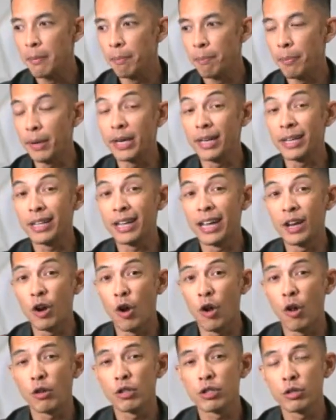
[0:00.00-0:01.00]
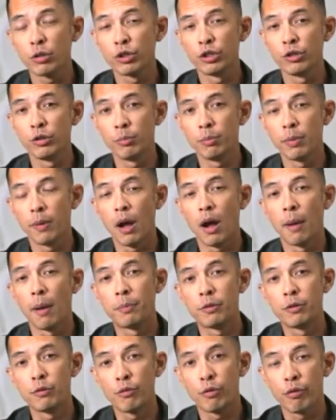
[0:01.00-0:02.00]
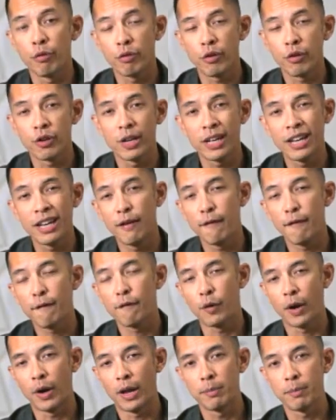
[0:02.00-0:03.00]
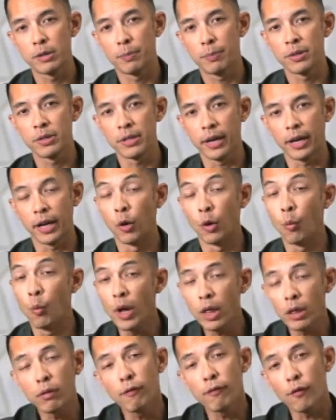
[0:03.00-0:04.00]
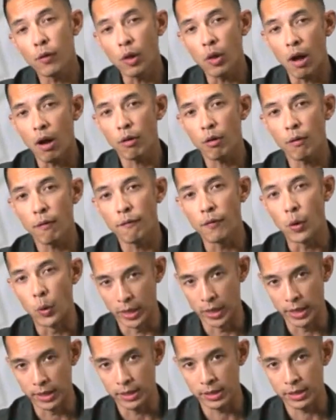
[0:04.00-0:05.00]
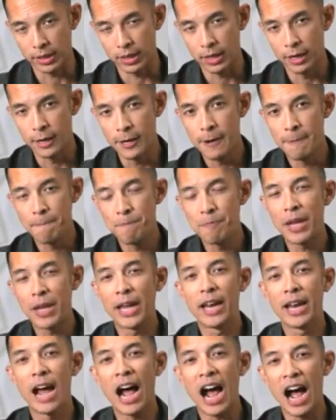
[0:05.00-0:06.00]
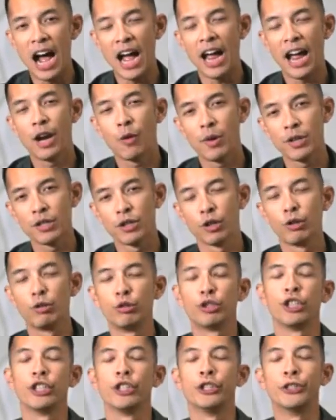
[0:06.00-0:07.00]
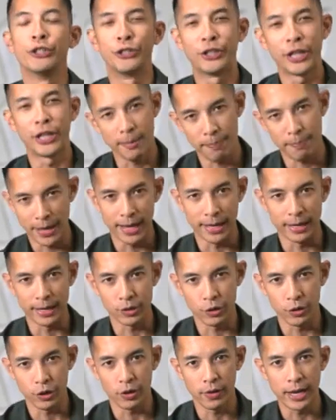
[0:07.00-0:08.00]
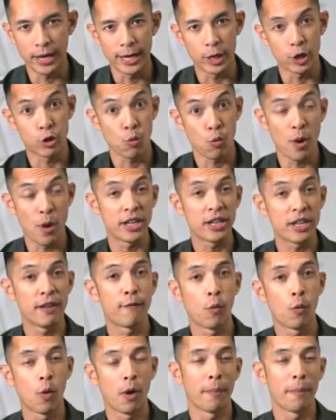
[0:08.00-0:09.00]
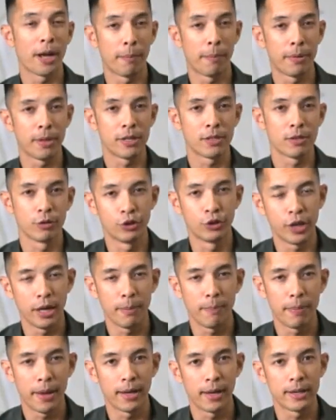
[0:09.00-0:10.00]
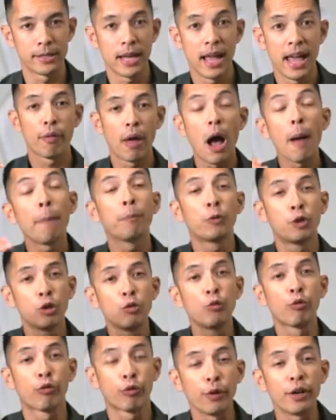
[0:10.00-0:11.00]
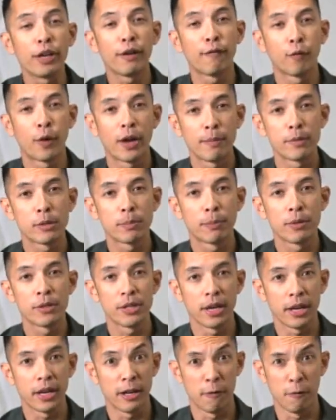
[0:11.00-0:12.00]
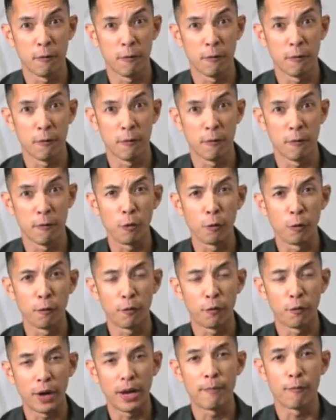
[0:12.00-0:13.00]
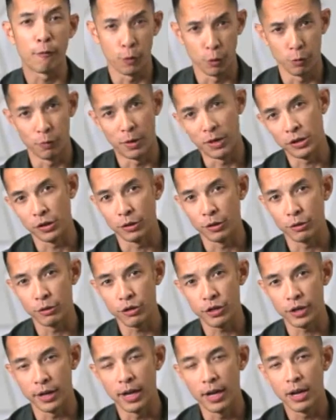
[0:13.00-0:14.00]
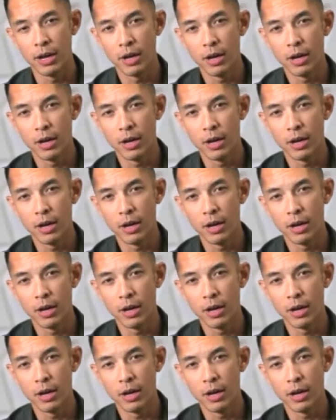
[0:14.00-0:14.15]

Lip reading: but it can also shoot up to 30 frames per second with full autofocus in high resolution JPEG. So you'll get 24 megapixel JPEGs up to 30 frames per second with the full frame, full resolution,